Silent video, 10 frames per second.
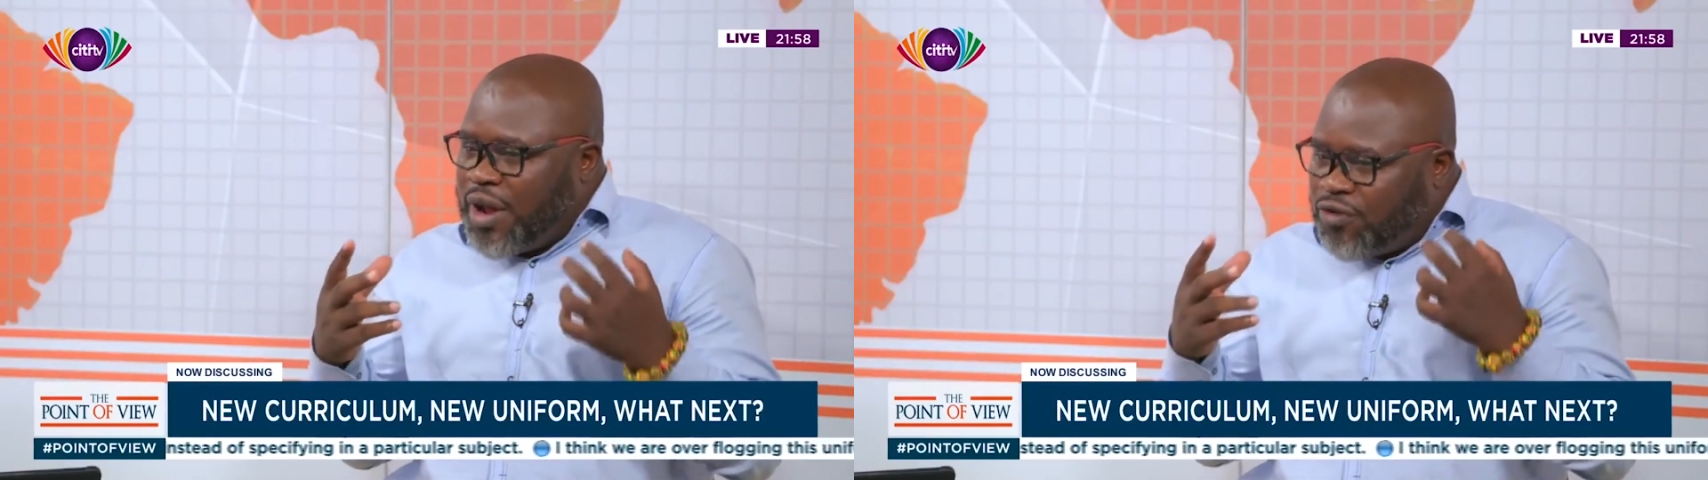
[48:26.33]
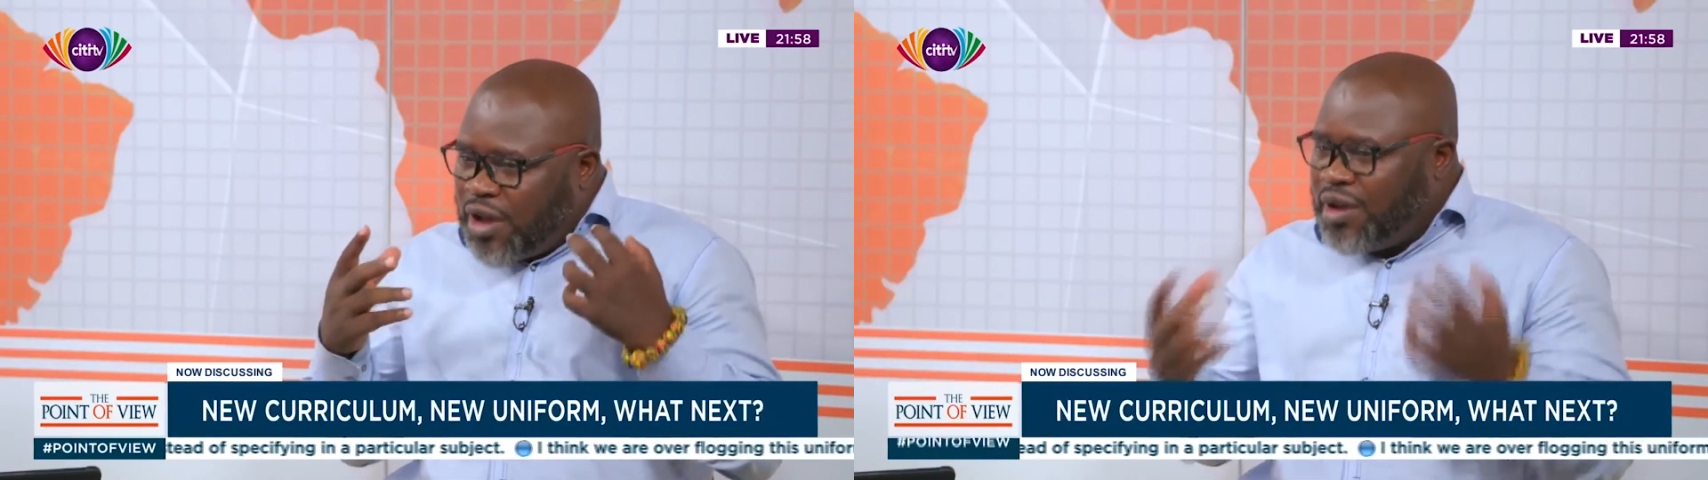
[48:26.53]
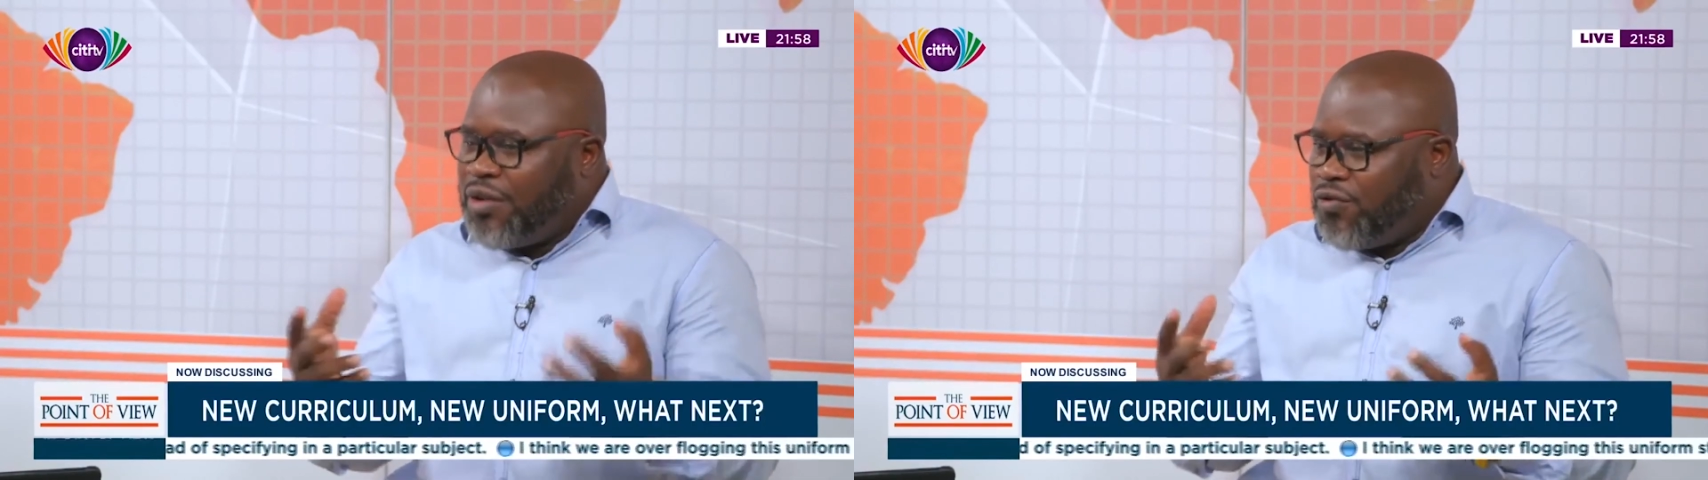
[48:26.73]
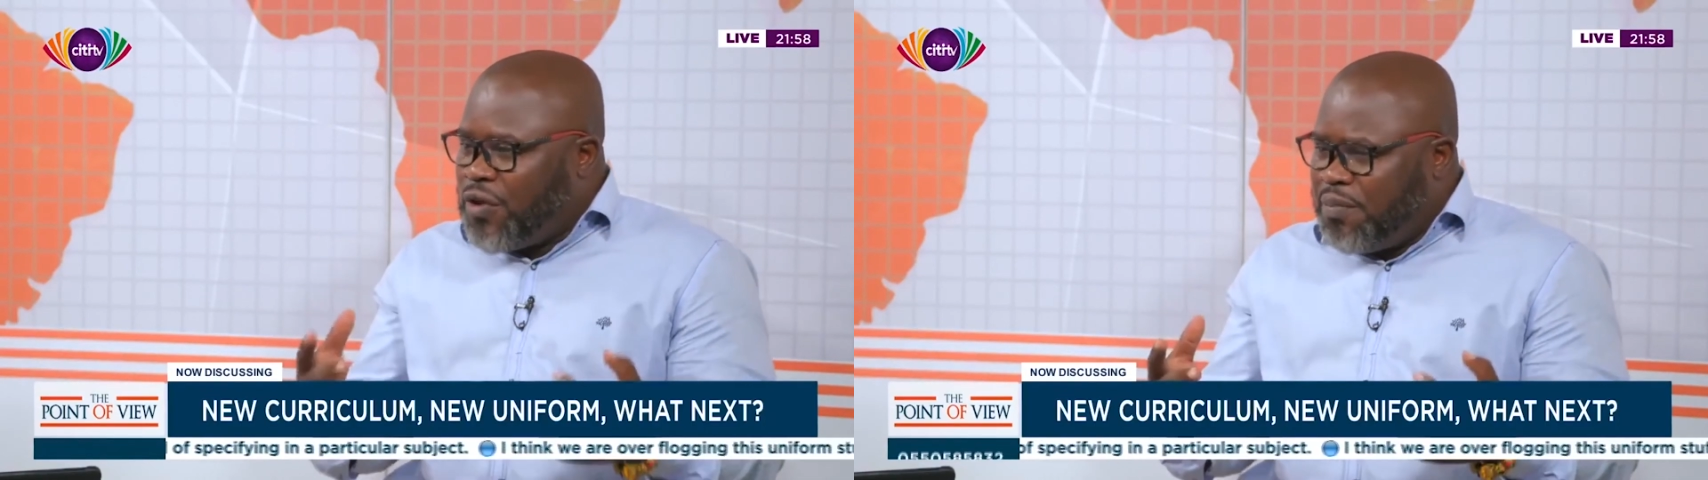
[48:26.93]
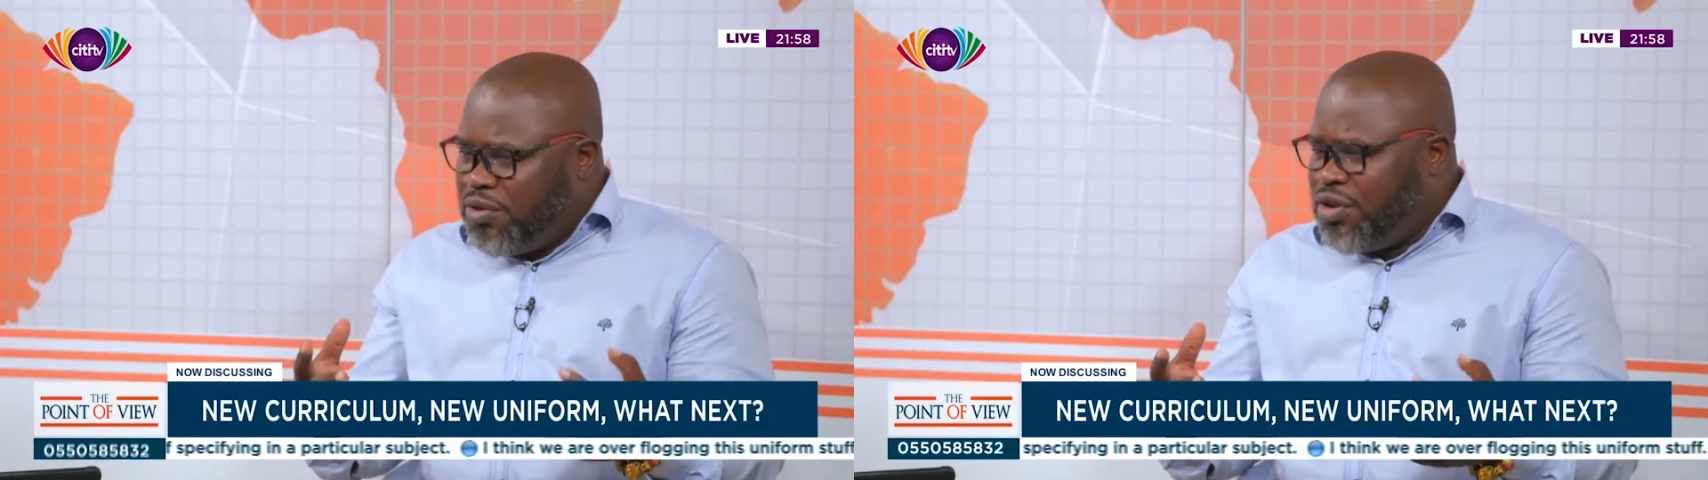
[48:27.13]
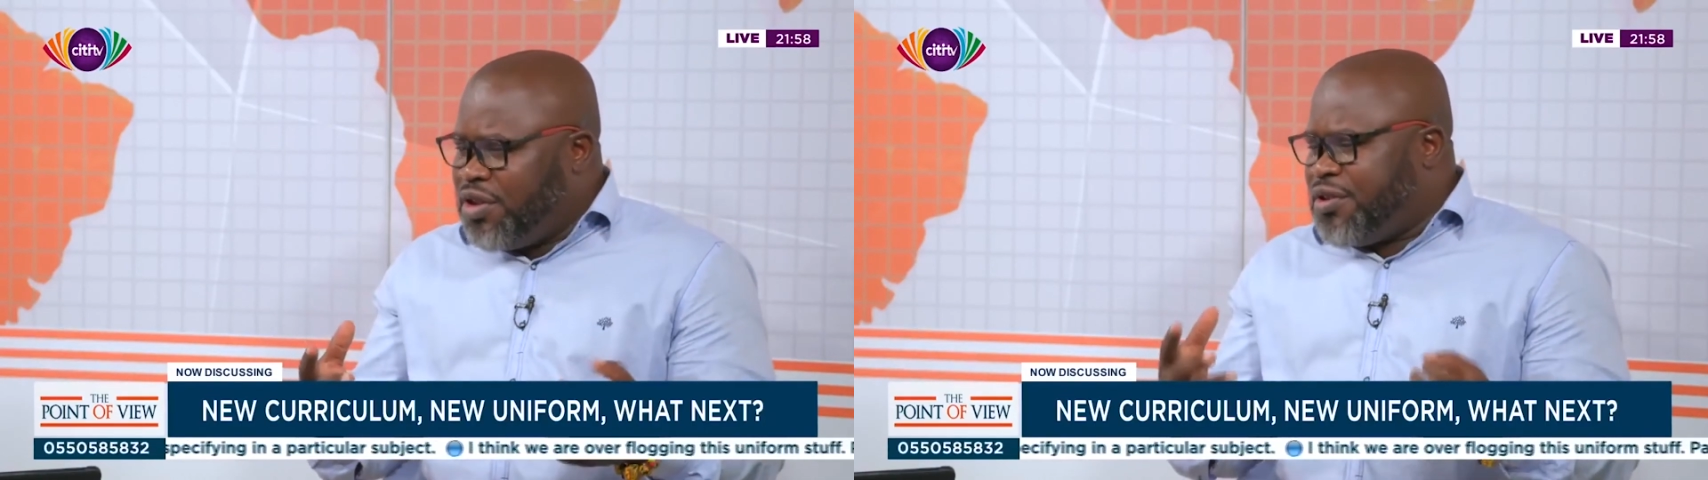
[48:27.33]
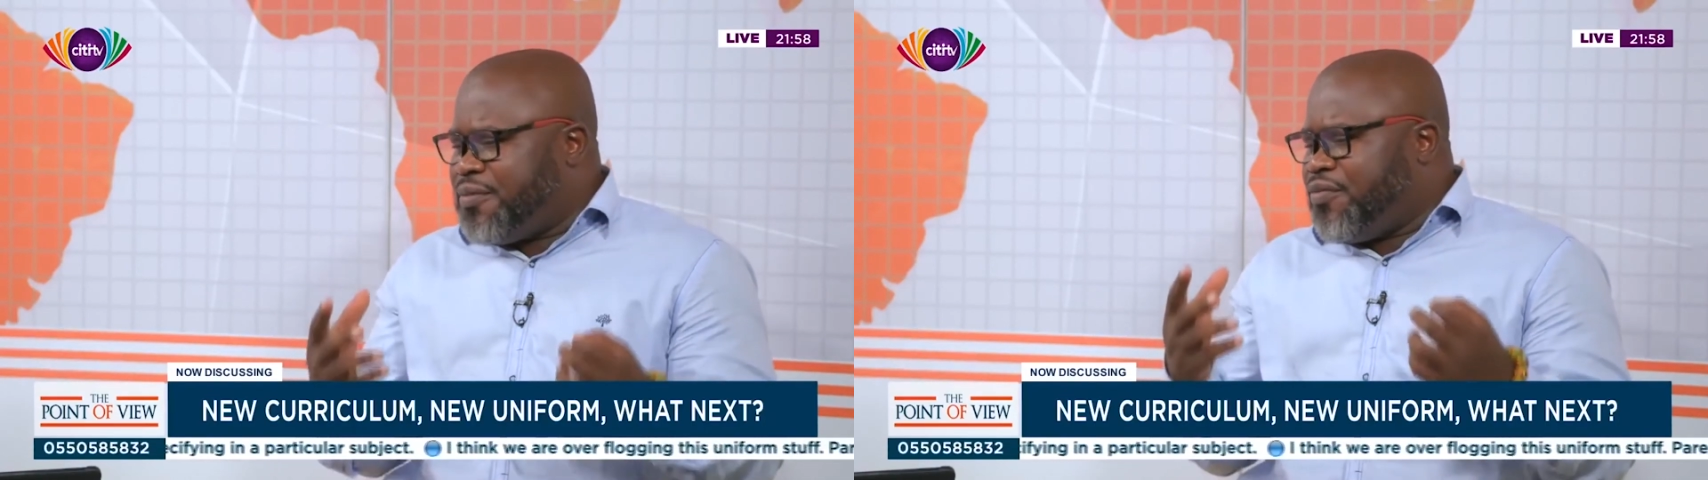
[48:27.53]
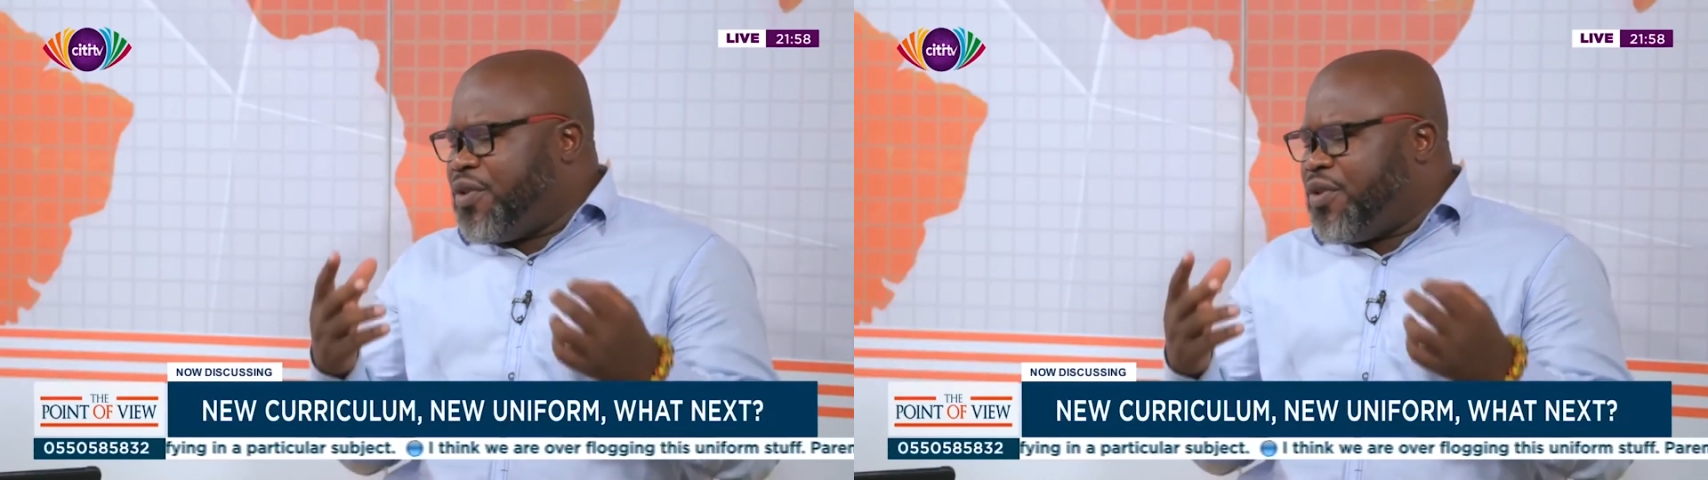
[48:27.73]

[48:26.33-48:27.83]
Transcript: are struggling to appreciate.